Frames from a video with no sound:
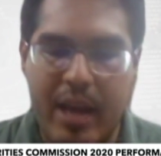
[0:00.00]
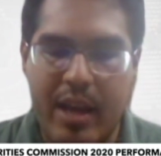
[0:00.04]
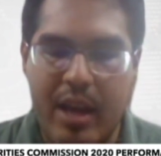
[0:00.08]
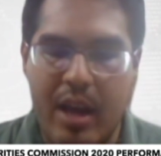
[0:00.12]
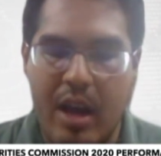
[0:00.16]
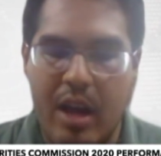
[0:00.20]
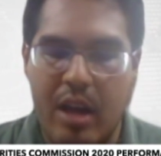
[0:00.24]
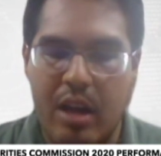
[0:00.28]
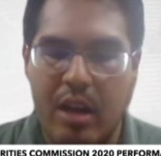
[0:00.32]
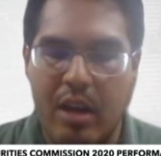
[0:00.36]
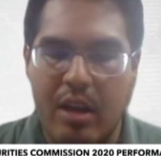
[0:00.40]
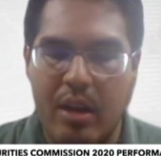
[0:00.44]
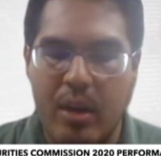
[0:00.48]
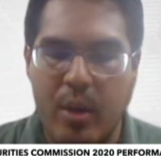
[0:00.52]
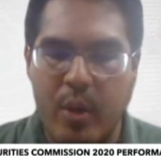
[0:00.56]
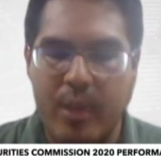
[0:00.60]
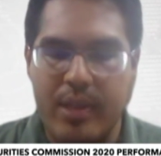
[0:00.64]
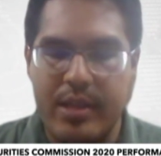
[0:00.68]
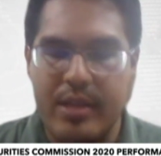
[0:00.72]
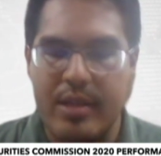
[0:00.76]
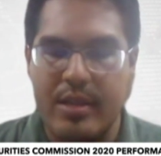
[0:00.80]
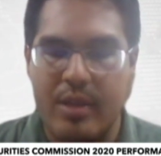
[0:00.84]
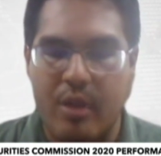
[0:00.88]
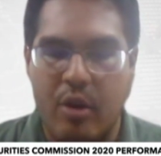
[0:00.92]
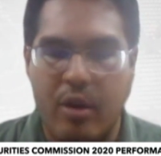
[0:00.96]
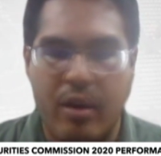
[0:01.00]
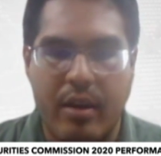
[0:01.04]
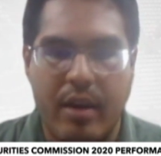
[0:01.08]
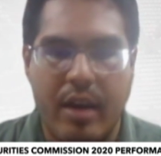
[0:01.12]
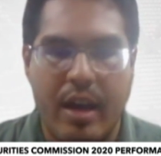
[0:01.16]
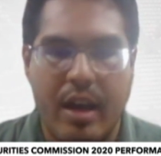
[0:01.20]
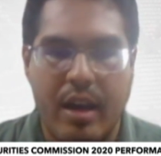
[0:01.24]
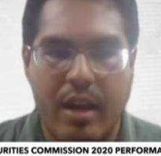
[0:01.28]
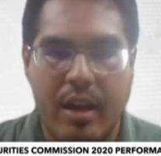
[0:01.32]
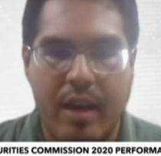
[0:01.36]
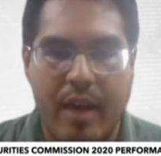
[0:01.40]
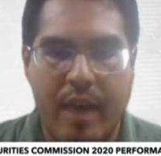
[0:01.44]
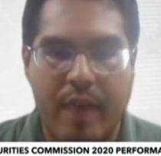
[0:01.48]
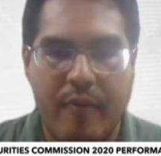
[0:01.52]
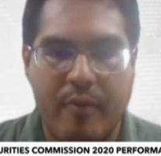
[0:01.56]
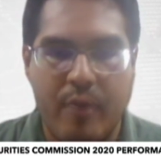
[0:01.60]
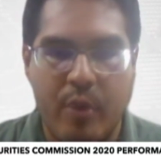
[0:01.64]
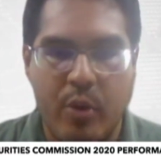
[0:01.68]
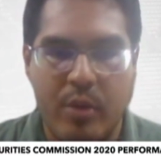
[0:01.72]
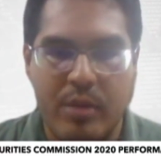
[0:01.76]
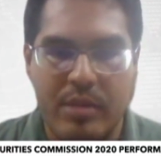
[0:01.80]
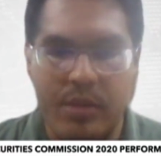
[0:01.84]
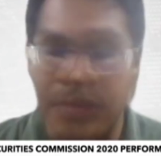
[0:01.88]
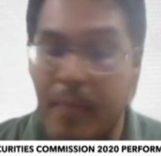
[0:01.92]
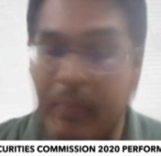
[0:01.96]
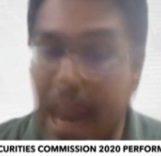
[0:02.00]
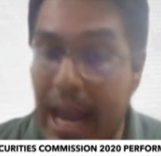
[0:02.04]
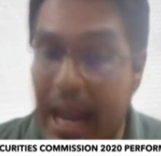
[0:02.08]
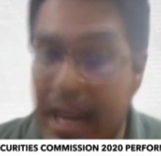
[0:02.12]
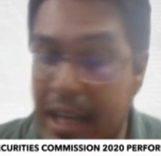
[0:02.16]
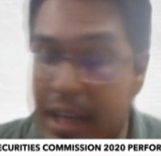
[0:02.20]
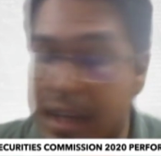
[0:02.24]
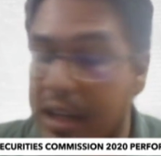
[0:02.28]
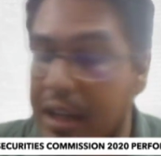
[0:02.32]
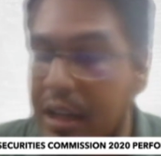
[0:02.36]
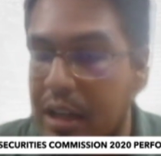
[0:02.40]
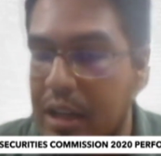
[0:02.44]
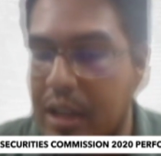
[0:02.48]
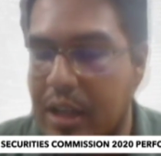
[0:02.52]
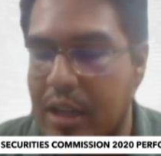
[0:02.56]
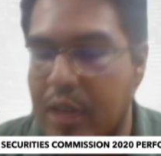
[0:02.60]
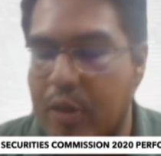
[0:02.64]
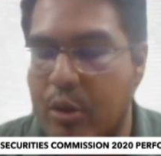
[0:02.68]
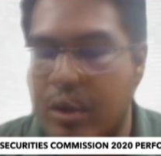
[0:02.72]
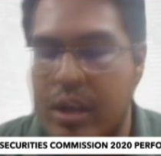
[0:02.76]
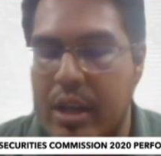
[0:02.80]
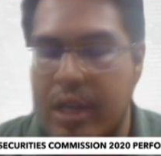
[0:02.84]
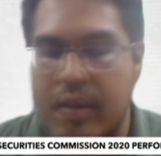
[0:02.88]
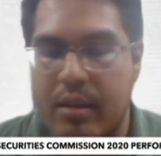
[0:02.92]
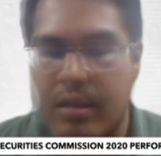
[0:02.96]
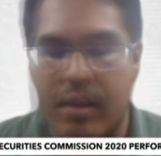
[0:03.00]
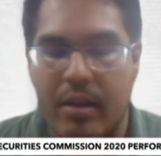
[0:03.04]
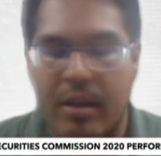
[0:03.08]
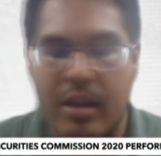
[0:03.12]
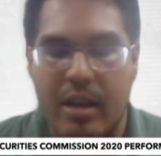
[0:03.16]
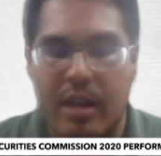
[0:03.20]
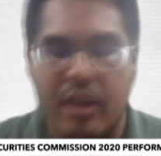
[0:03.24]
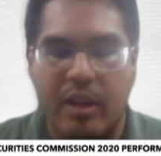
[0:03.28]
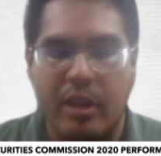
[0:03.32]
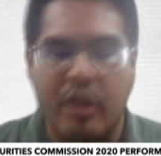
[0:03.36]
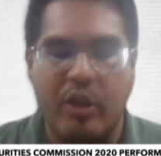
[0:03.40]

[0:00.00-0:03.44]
But I think the question is on everyone's mind, including